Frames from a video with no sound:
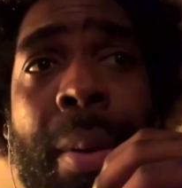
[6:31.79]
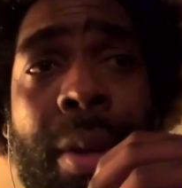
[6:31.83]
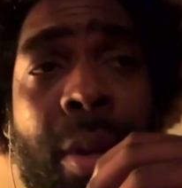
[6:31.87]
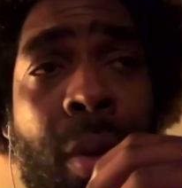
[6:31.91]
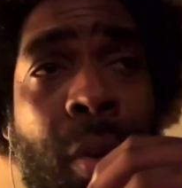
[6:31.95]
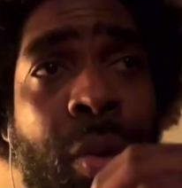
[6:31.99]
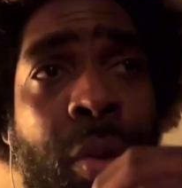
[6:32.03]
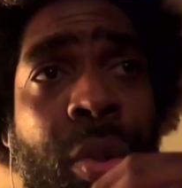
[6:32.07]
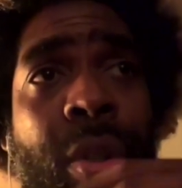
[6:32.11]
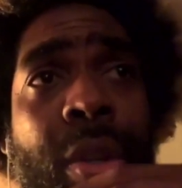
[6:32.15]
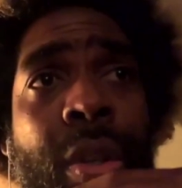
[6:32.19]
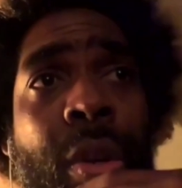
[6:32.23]
I
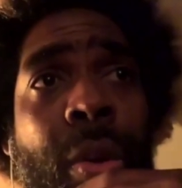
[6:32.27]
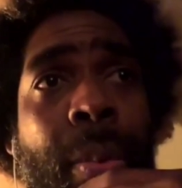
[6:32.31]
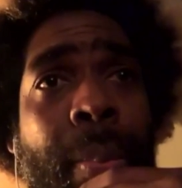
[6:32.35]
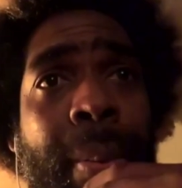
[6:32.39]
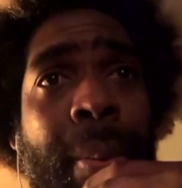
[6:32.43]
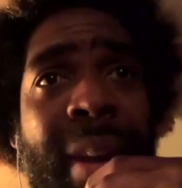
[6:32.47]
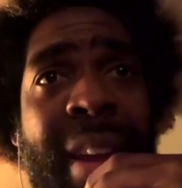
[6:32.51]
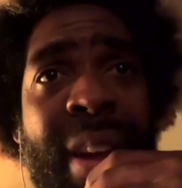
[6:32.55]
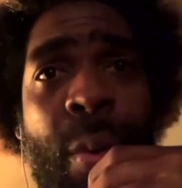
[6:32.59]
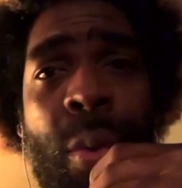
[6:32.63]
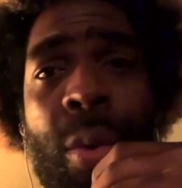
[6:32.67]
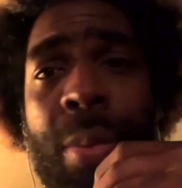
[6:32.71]
continue
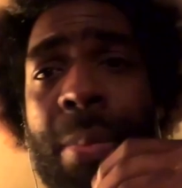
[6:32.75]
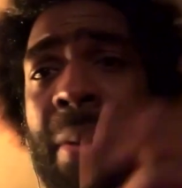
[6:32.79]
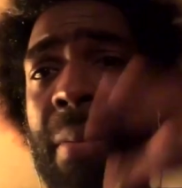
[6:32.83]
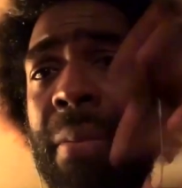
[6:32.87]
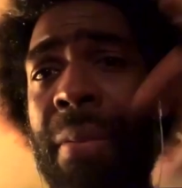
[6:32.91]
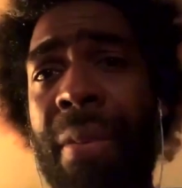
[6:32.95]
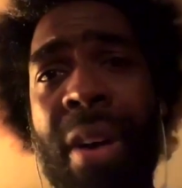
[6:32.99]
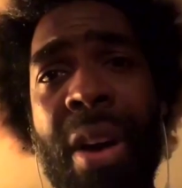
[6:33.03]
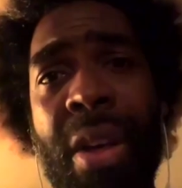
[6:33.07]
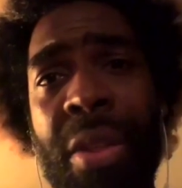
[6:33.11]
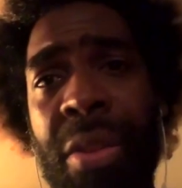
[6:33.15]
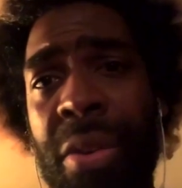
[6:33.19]
playing with my
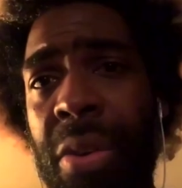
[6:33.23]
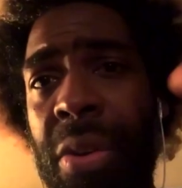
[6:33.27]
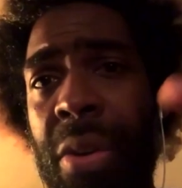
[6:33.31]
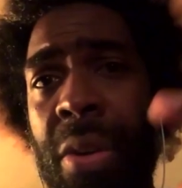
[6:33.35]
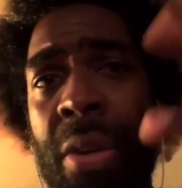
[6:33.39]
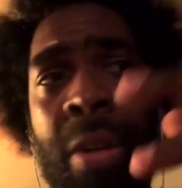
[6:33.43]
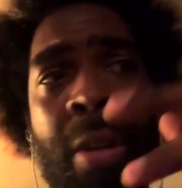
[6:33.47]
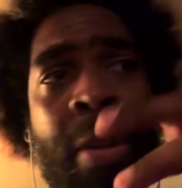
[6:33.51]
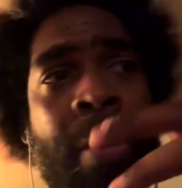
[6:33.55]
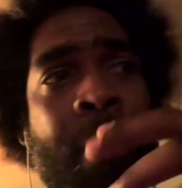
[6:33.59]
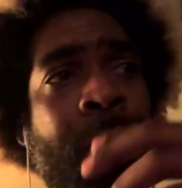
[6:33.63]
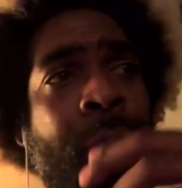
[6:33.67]
father,
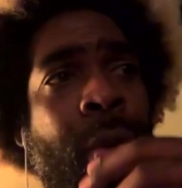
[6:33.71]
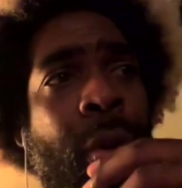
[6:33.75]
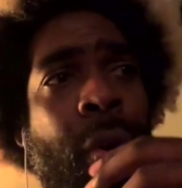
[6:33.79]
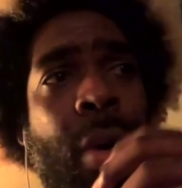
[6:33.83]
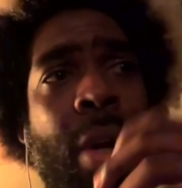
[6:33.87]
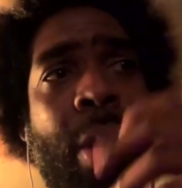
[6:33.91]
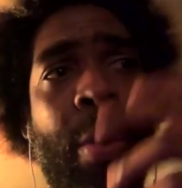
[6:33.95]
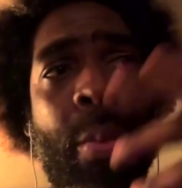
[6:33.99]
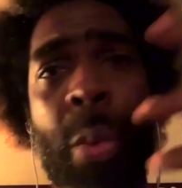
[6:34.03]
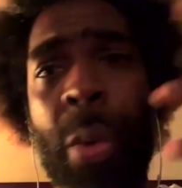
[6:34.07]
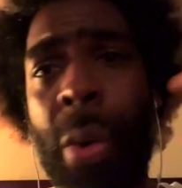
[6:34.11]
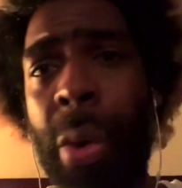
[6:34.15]

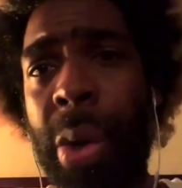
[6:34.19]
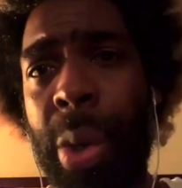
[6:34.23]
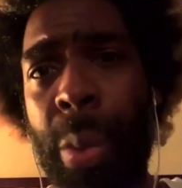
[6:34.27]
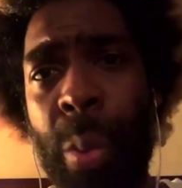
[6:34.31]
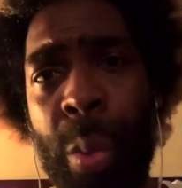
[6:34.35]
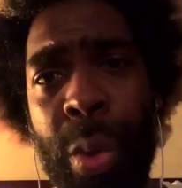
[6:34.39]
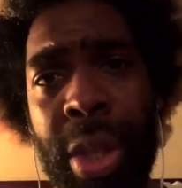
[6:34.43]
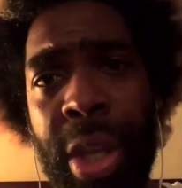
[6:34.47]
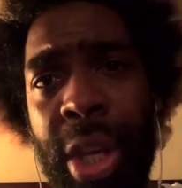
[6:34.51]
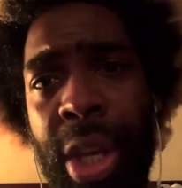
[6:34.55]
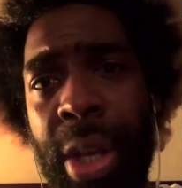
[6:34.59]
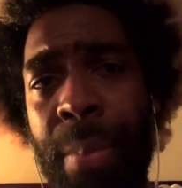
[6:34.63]
collaborating
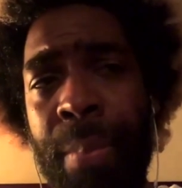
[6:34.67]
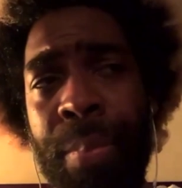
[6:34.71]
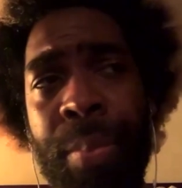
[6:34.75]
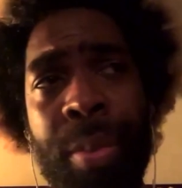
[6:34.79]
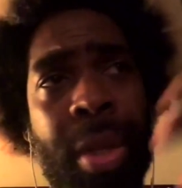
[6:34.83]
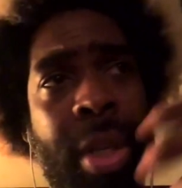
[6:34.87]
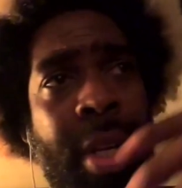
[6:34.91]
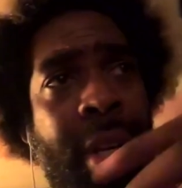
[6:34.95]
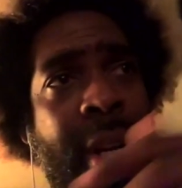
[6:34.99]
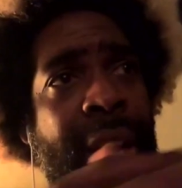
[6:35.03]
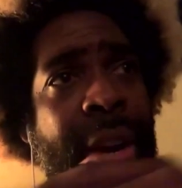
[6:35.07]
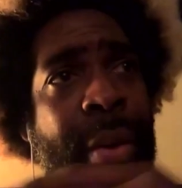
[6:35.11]
with him
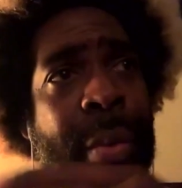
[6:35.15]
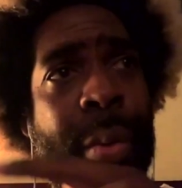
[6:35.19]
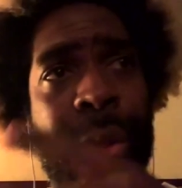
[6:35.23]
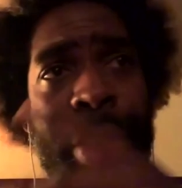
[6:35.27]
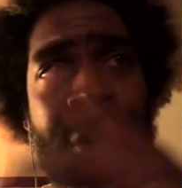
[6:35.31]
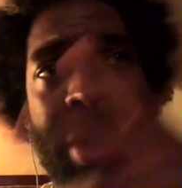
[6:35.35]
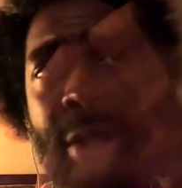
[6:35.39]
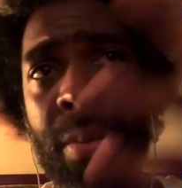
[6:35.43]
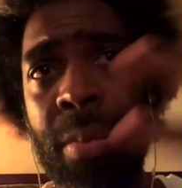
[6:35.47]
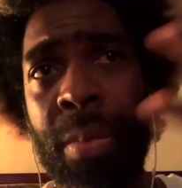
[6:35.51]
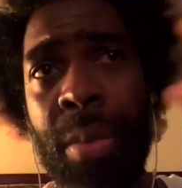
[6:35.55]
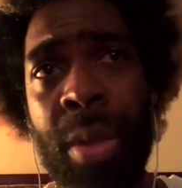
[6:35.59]
in
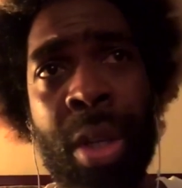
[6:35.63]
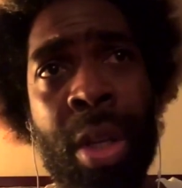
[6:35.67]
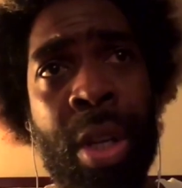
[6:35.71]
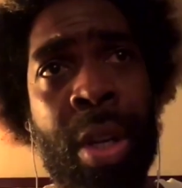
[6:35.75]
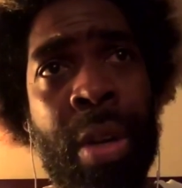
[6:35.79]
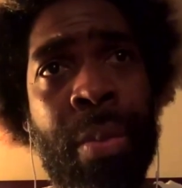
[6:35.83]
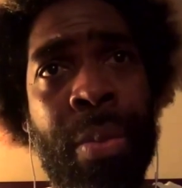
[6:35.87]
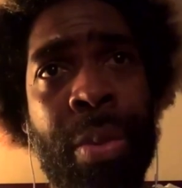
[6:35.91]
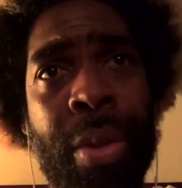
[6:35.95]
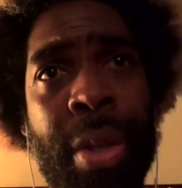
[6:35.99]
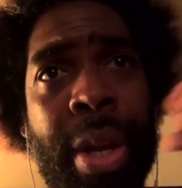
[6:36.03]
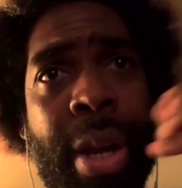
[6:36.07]
everything
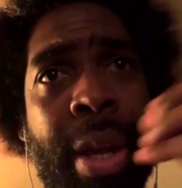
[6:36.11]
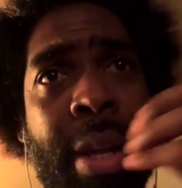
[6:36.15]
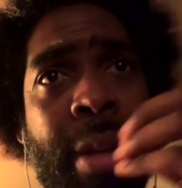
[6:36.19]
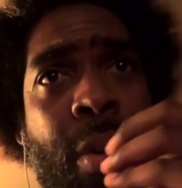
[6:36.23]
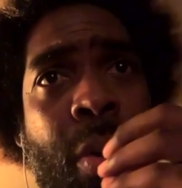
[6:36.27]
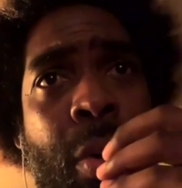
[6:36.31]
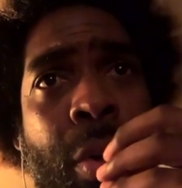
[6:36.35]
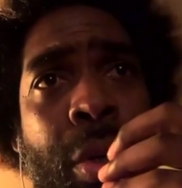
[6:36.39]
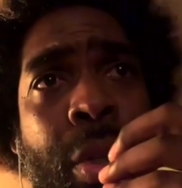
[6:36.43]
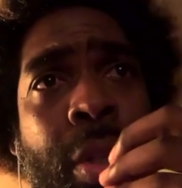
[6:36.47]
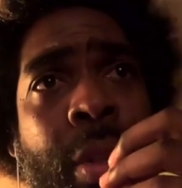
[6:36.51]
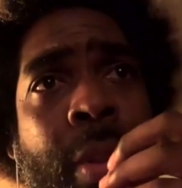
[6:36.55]
that I
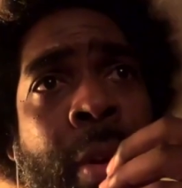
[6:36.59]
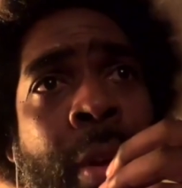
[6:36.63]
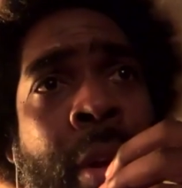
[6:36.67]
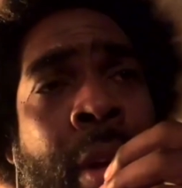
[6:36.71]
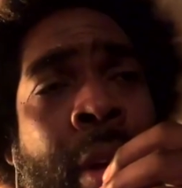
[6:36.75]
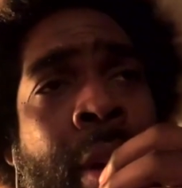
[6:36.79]
could.